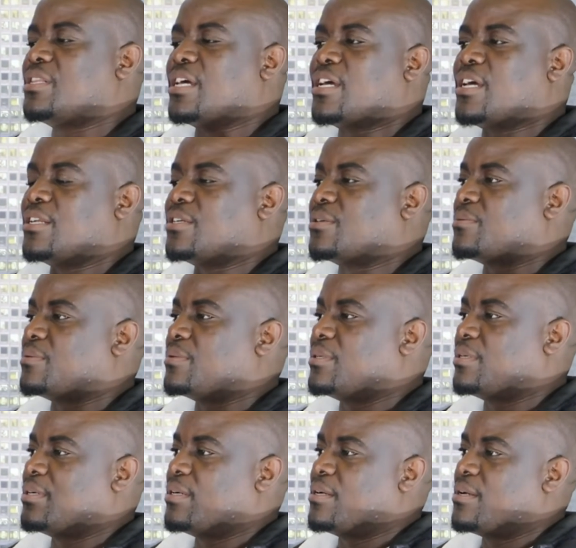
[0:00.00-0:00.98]
And what's your
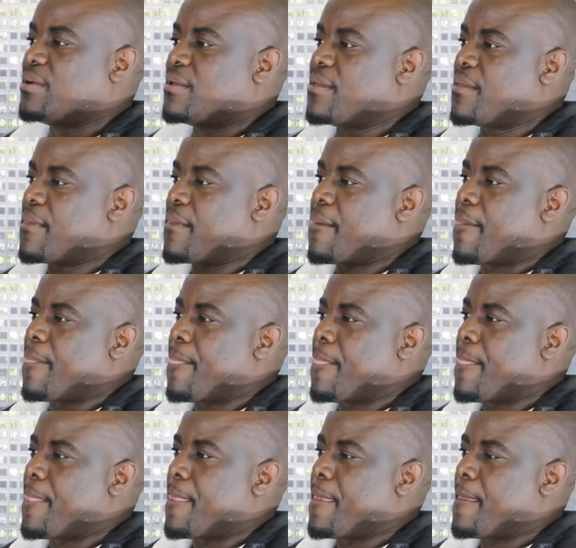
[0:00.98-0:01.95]
turnaround time
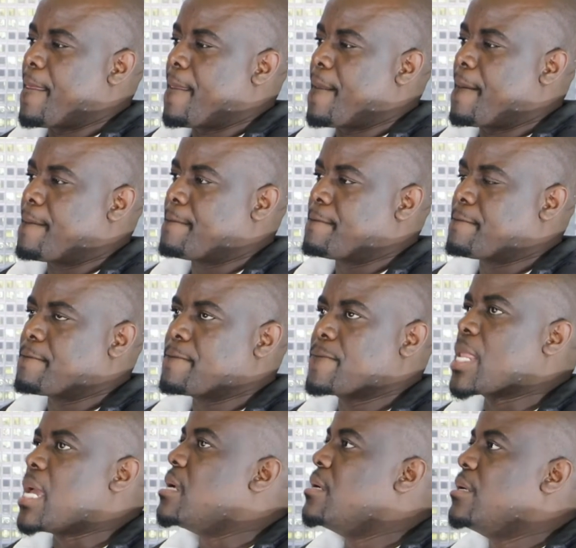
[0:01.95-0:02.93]
for a pickup?
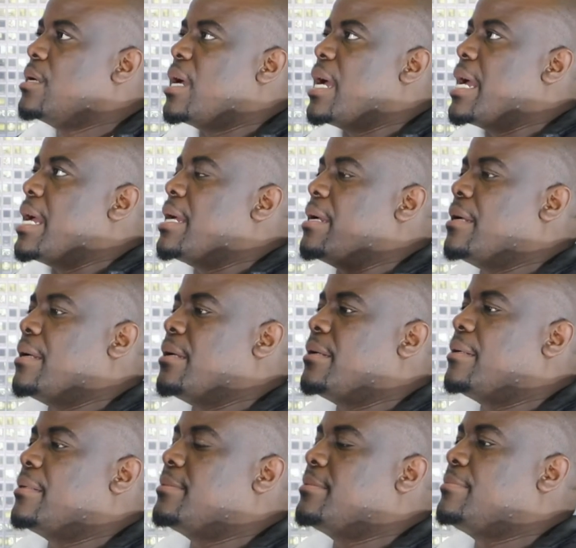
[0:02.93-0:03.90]
Because that is
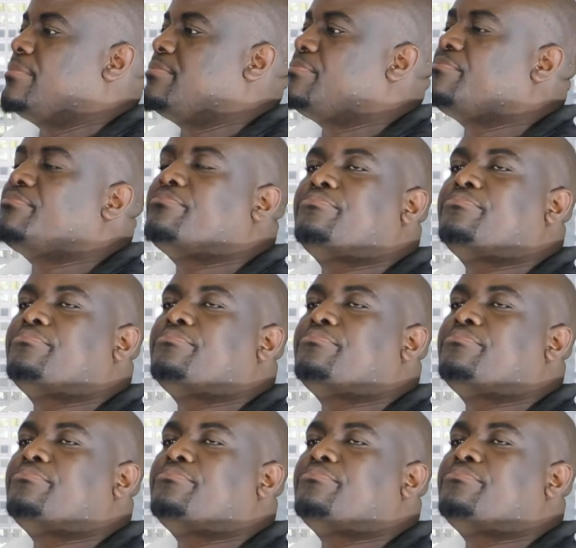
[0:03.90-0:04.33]
the key.